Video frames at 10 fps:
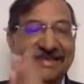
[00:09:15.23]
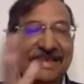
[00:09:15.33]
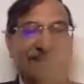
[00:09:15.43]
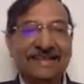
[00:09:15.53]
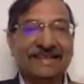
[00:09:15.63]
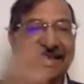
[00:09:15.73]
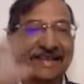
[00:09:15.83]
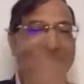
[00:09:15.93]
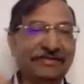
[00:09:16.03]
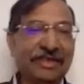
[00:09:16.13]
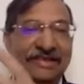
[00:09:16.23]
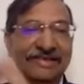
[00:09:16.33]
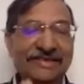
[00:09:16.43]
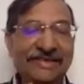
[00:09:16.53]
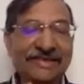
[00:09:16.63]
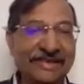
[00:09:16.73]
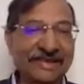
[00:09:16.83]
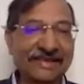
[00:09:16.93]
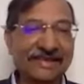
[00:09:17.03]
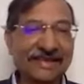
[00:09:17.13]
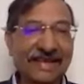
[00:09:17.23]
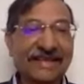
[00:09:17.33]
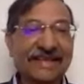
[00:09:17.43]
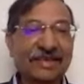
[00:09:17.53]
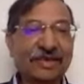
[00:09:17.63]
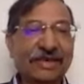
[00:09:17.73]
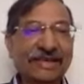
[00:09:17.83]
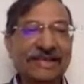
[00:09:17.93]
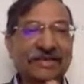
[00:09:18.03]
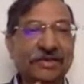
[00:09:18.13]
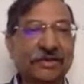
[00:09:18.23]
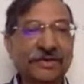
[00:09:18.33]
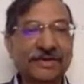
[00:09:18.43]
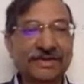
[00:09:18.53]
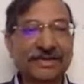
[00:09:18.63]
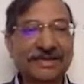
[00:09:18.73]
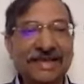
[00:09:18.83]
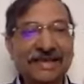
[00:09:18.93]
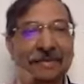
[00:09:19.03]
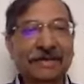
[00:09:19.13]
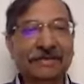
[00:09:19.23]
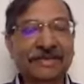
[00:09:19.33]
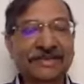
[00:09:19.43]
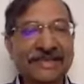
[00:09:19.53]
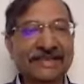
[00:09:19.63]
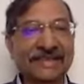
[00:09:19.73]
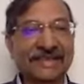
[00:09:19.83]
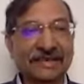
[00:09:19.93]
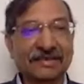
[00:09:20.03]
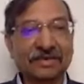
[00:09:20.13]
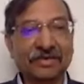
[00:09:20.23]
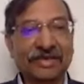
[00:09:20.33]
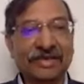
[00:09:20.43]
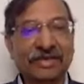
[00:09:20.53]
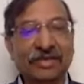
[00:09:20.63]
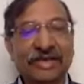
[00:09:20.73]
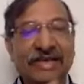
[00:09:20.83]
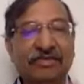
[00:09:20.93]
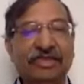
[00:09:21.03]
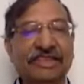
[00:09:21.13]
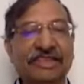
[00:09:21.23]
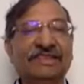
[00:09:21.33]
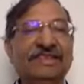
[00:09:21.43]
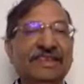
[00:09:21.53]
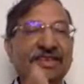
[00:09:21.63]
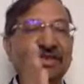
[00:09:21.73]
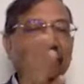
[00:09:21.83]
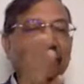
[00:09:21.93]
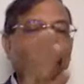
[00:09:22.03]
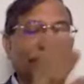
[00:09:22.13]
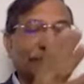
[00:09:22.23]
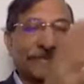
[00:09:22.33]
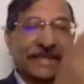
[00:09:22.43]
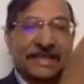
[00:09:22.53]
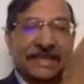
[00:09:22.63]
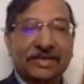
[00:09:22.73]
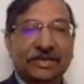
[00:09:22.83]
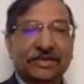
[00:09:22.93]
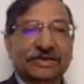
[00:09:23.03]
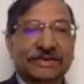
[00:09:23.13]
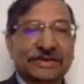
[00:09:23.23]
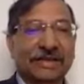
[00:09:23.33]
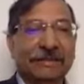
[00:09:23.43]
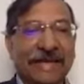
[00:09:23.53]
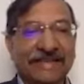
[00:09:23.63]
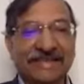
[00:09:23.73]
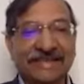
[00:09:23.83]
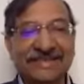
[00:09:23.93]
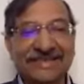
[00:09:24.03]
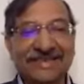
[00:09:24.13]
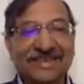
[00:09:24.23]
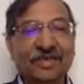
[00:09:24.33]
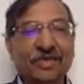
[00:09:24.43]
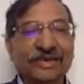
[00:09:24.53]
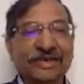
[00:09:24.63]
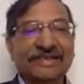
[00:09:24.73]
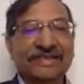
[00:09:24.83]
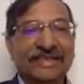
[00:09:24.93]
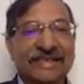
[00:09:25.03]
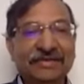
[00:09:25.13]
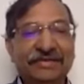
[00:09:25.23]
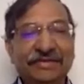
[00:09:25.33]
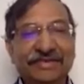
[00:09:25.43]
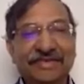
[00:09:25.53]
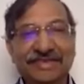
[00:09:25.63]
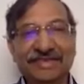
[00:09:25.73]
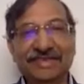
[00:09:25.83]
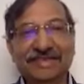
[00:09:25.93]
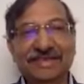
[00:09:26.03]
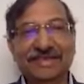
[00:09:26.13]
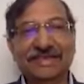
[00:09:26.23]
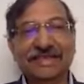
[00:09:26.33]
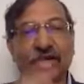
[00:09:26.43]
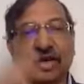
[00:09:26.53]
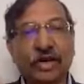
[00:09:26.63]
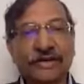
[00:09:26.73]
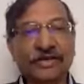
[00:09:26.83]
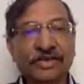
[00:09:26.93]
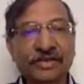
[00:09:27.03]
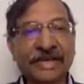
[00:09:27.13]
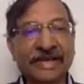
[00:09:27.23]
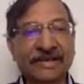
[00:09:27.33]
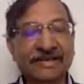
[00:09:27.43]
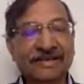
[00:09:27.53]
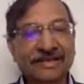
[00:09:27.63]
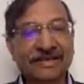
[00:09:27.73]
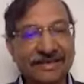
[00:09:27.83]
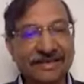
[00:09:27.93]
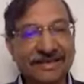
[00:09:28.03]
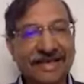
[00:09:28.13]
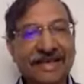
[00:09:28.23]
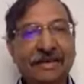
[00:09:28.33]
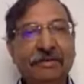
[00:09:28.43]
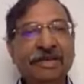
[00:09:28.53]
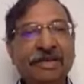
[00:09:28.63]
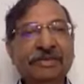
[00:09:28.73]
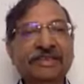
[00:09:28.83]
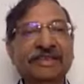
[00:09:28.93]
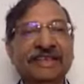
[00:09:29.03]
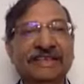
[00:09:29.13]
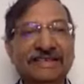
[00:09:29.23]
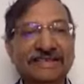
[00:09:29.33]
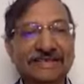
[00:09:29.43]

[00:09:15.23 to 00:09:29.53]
design and second word is thinking. And then you link the two, then it becomes a design thinking. So when you envision, you imagine, you conceive the thought in your mind, that it becomes result